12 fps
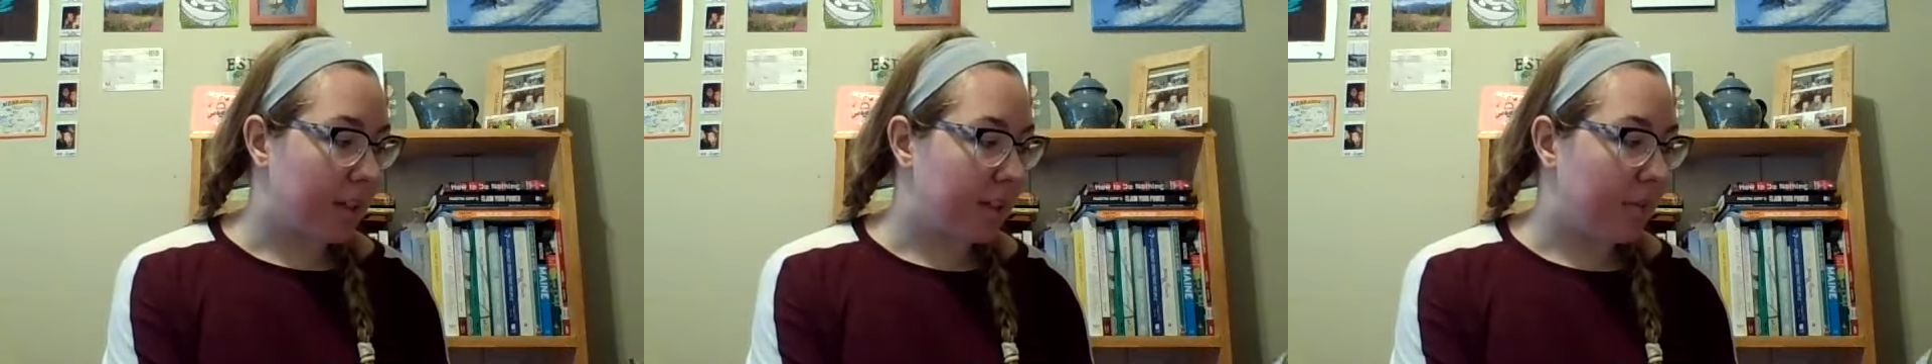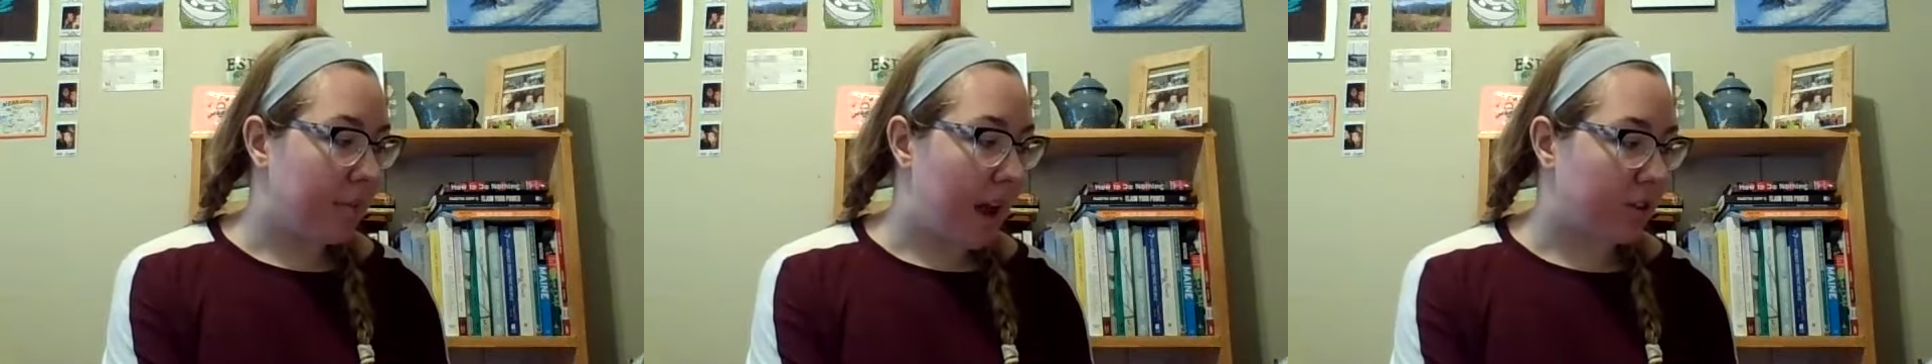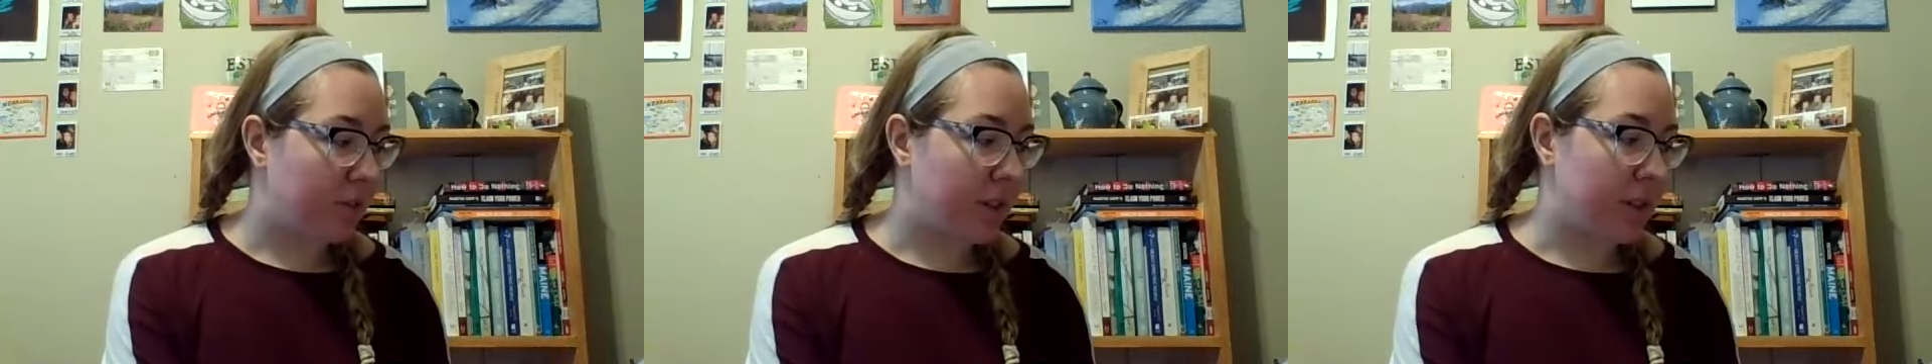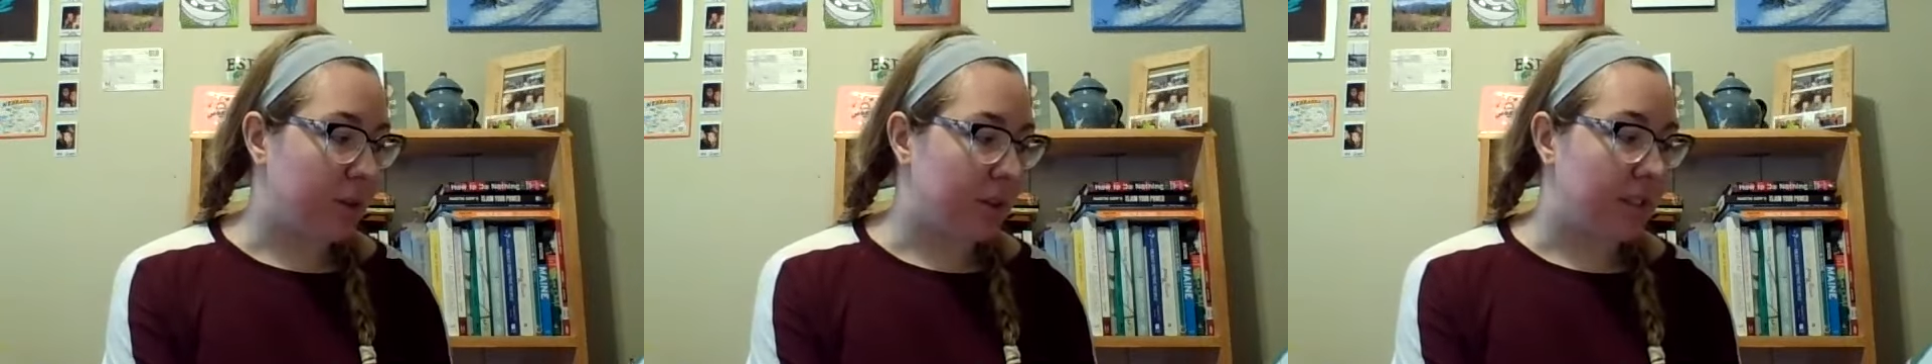some natural
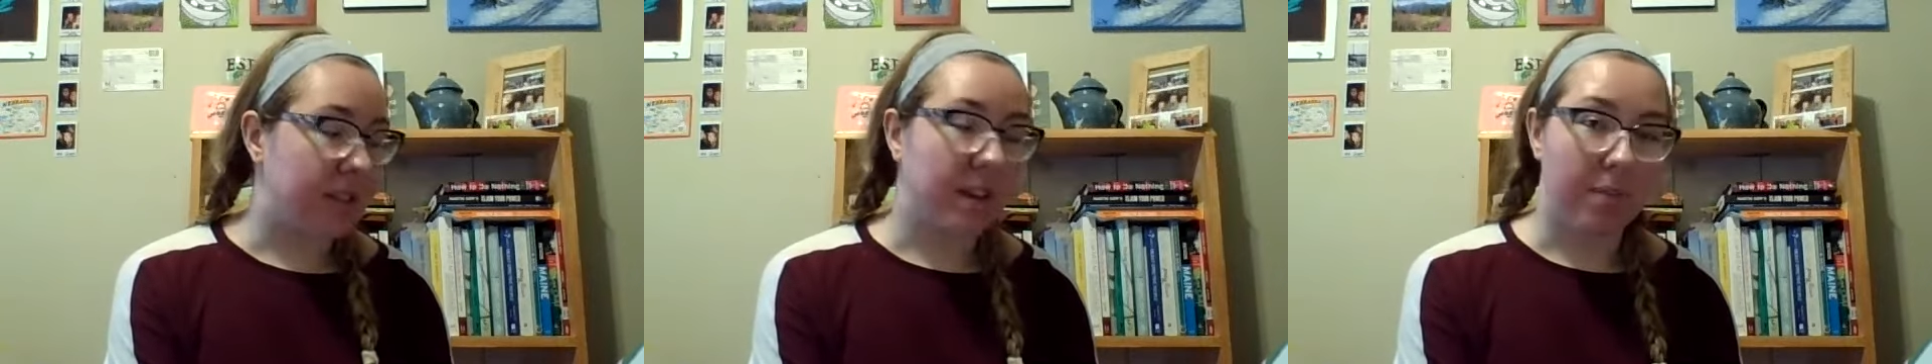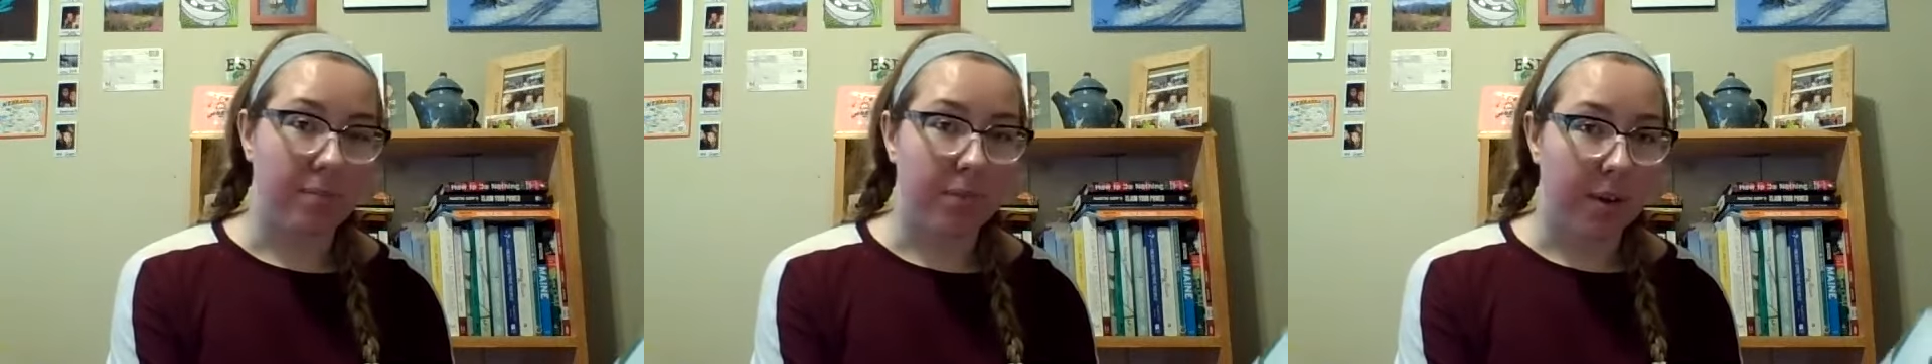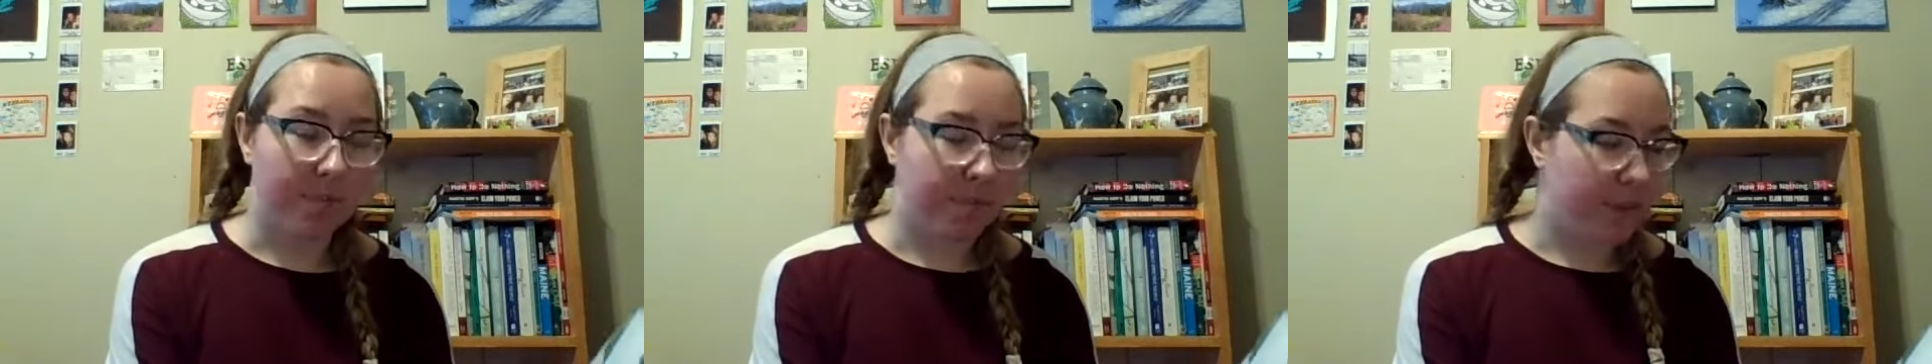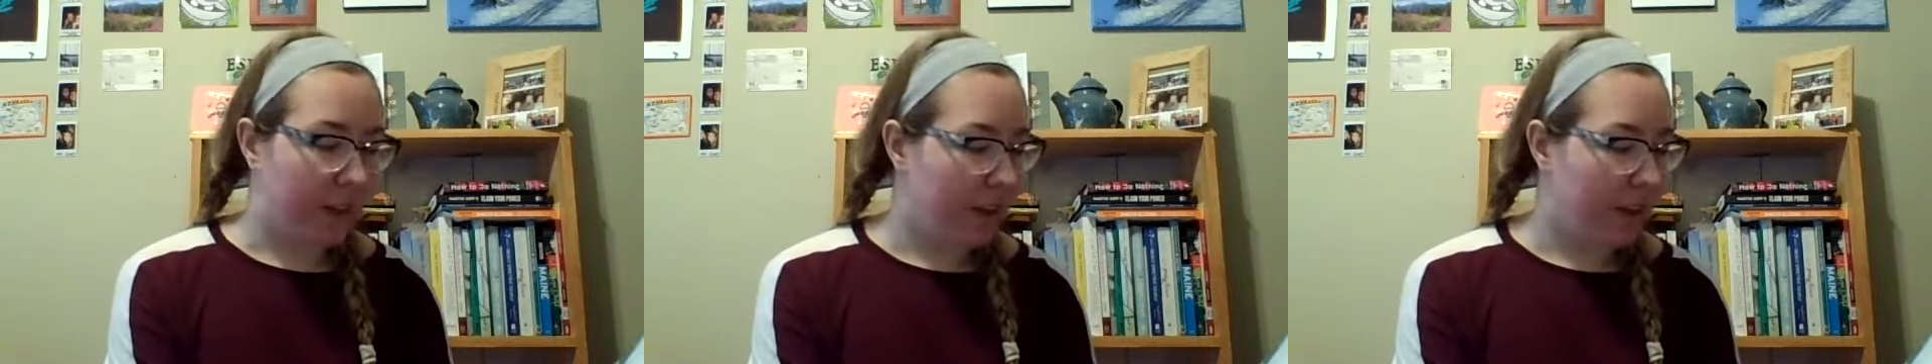resources come from.